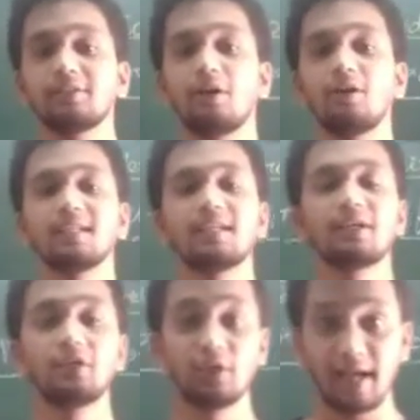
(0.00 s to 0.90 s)
so
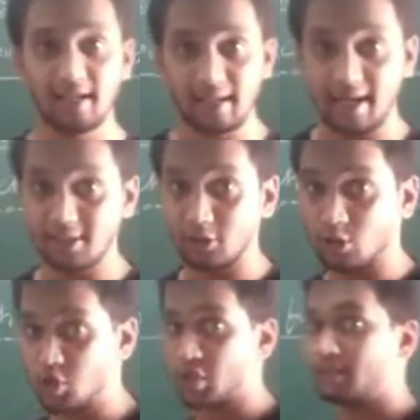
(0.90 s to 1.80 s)
that you can get a
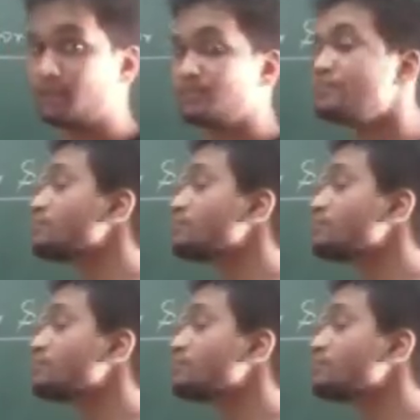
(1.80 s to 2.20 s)
solution?